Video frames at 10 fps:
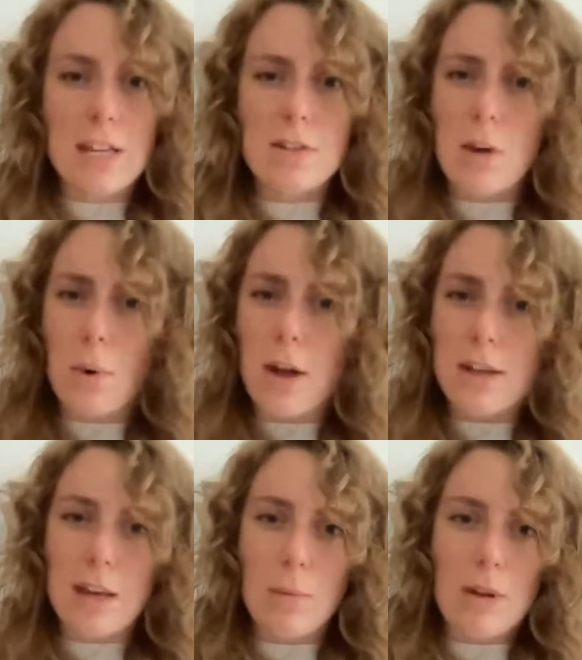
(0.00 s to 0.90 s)
So
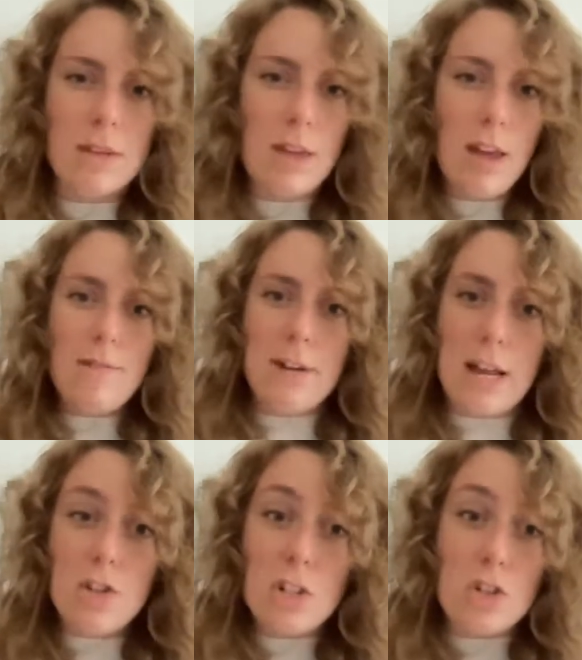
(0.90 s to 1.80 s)
working with
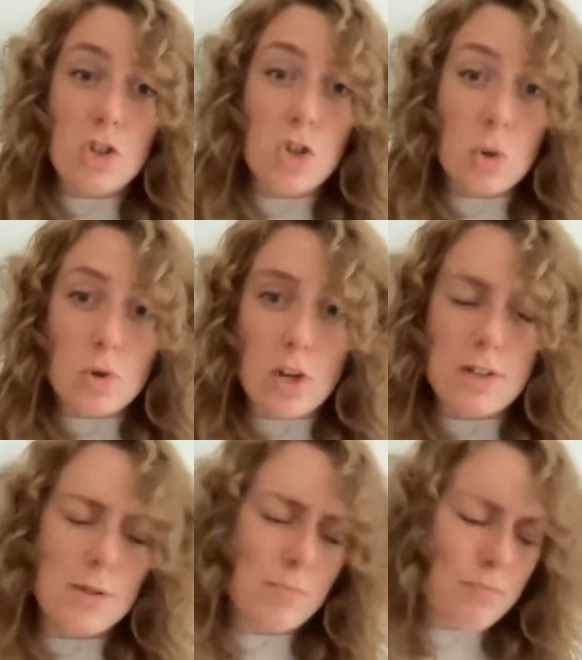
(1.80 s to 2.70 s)
financial
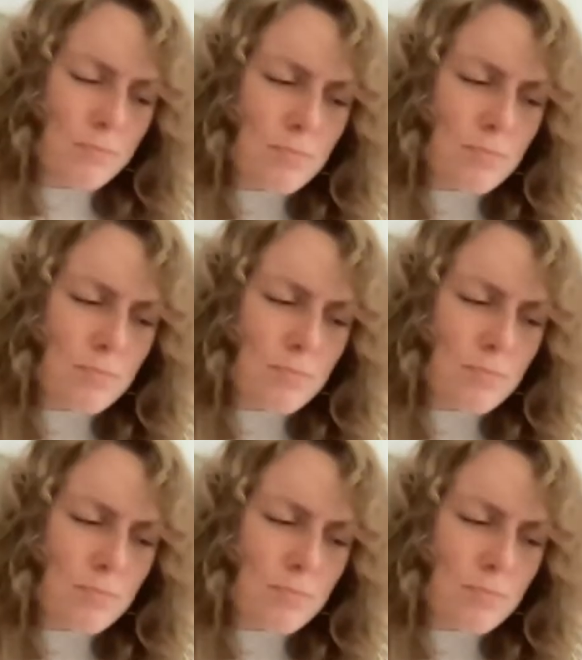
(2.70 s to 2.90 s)
institutions